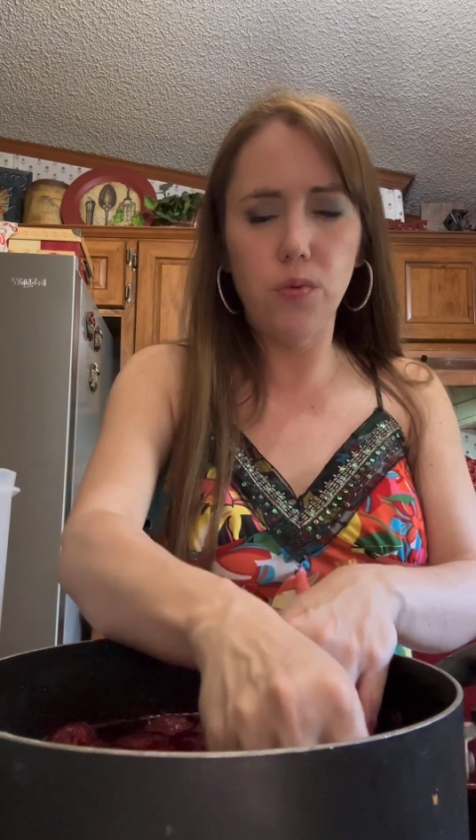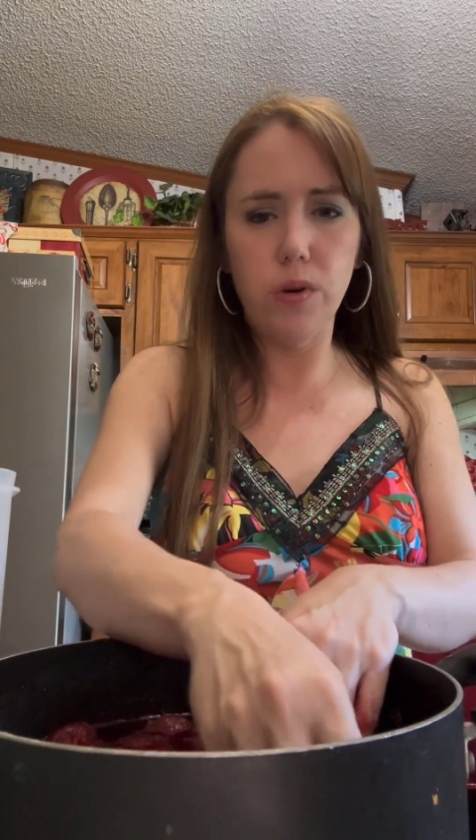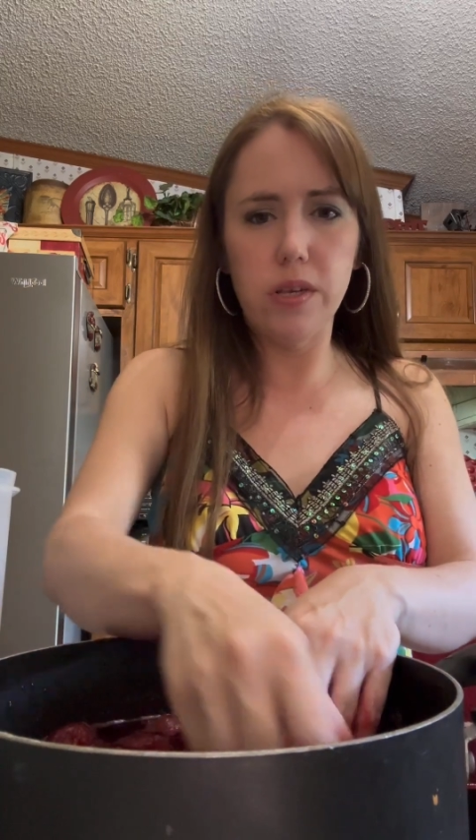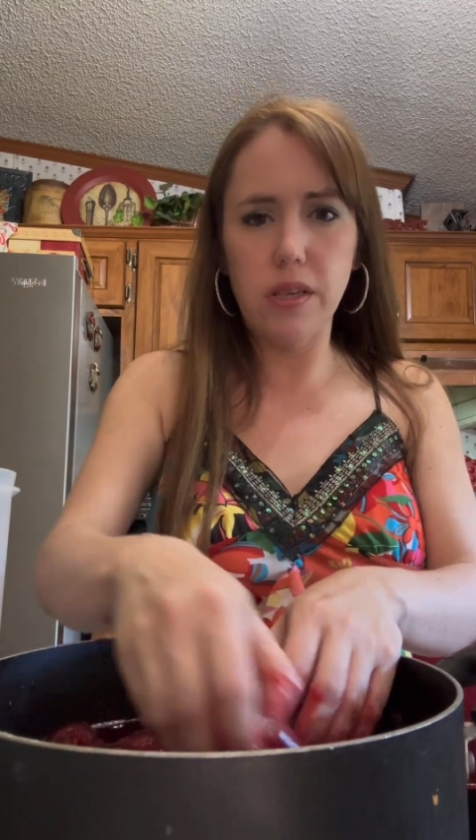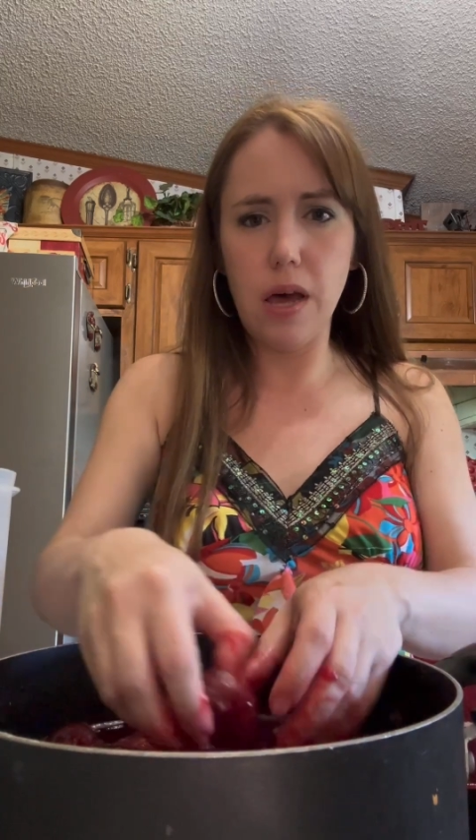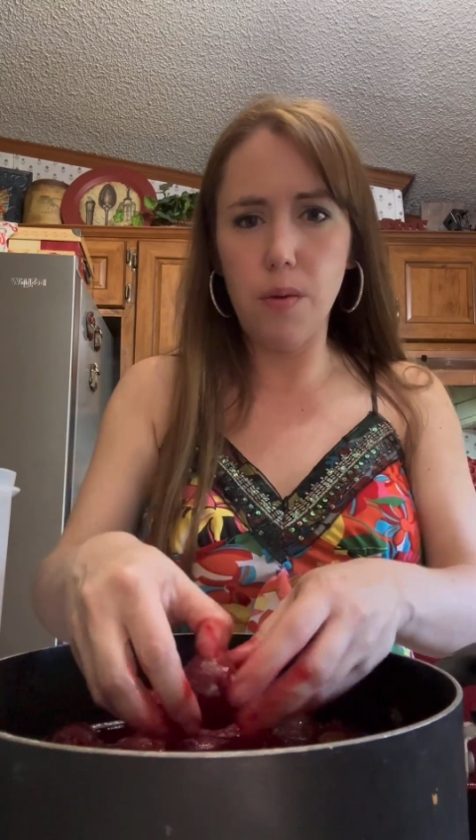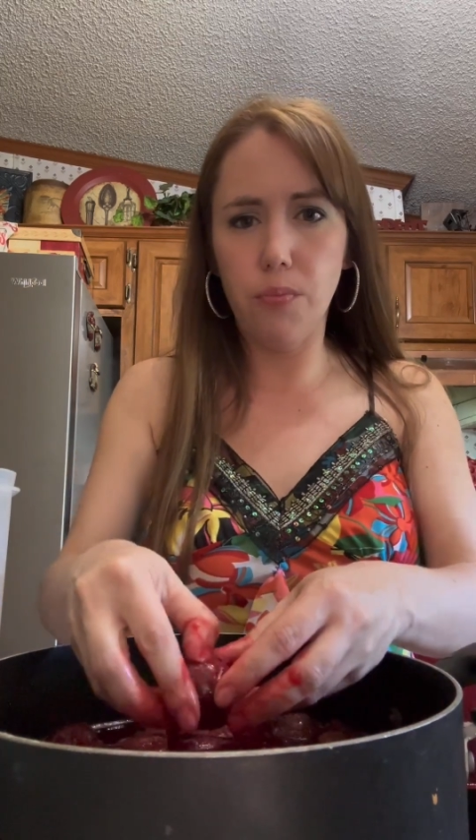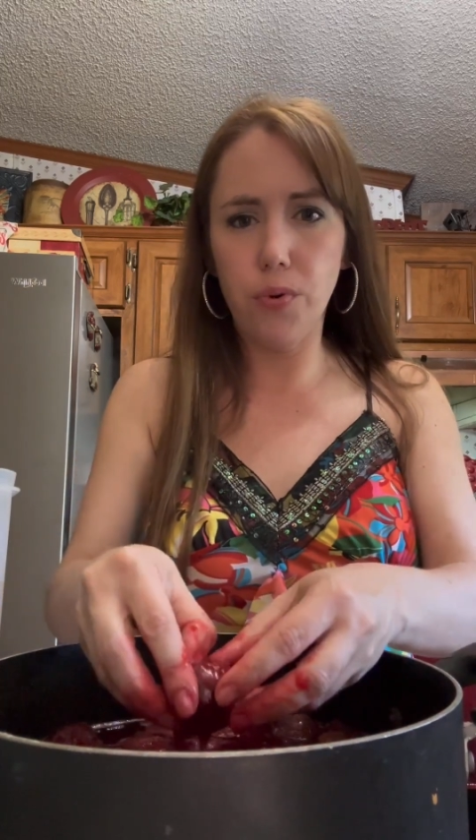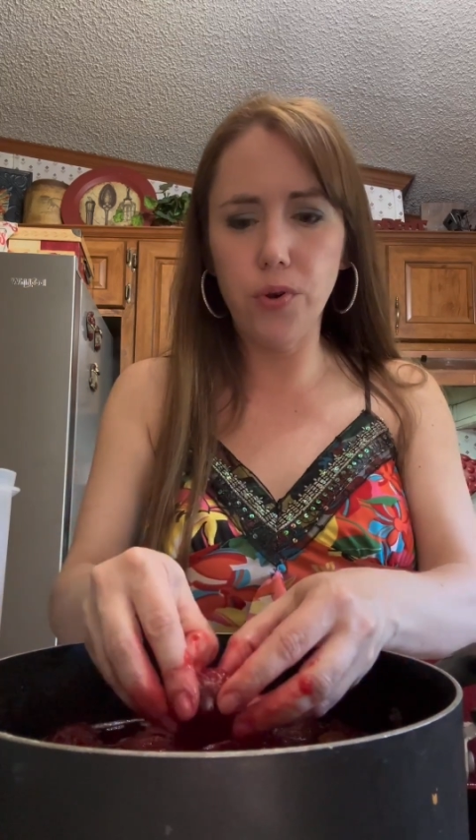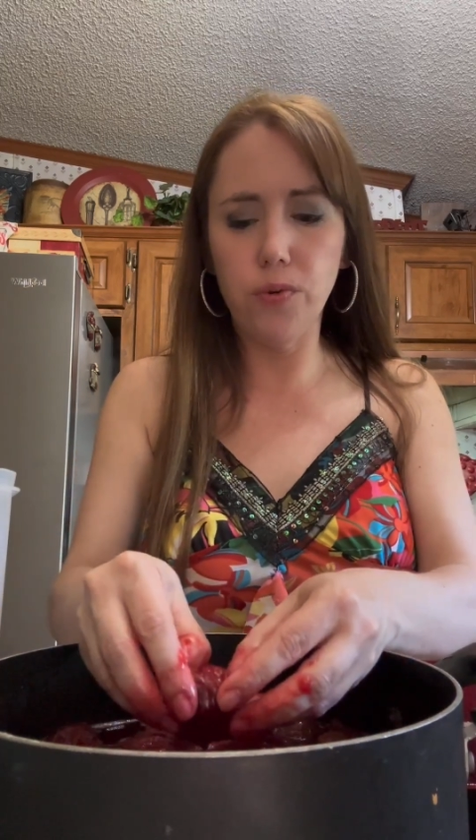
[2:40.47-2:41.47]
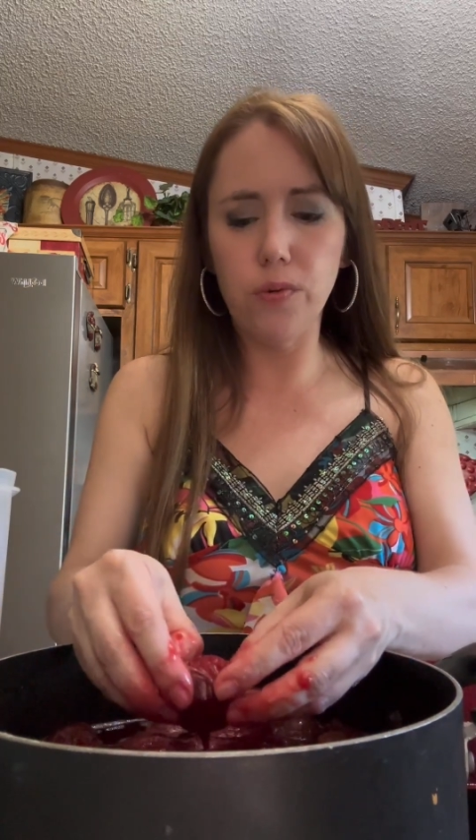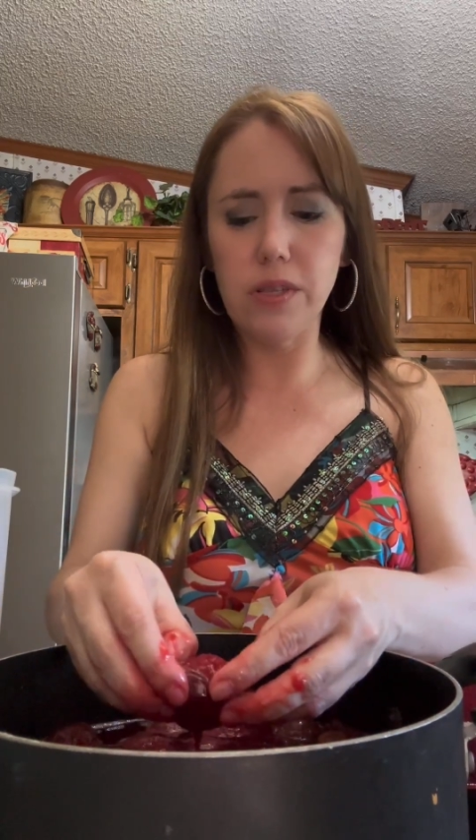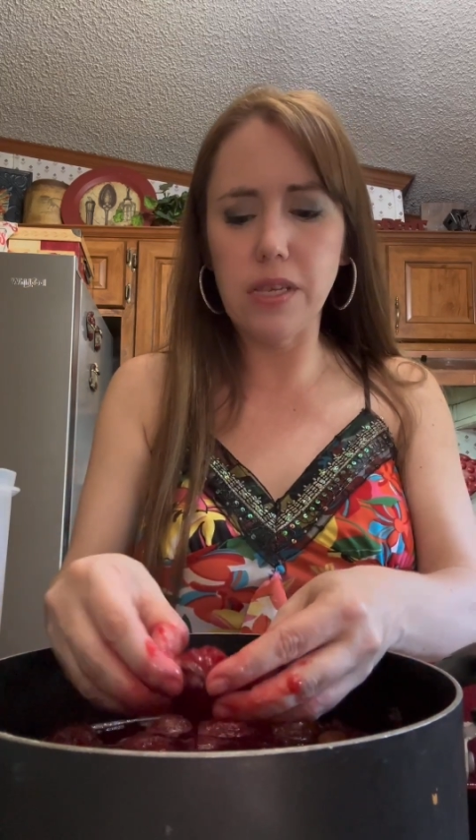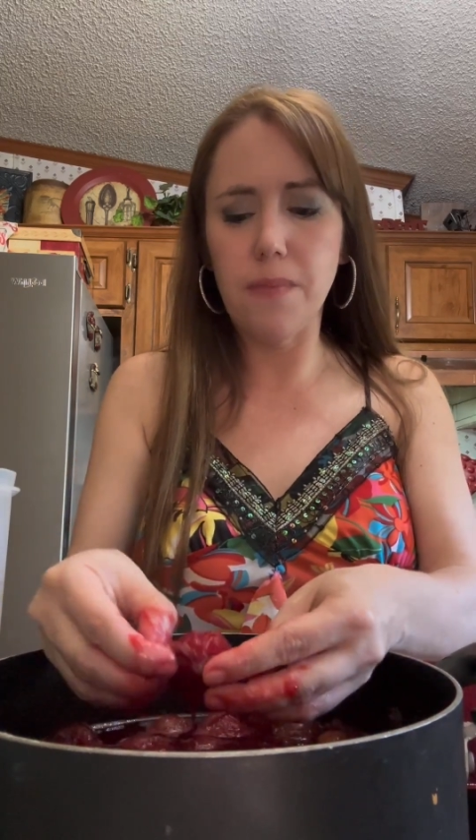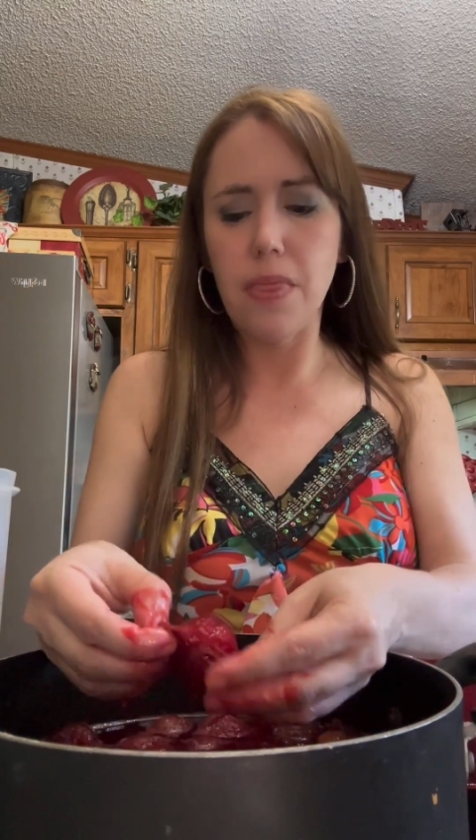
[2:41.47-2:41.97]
was prunes.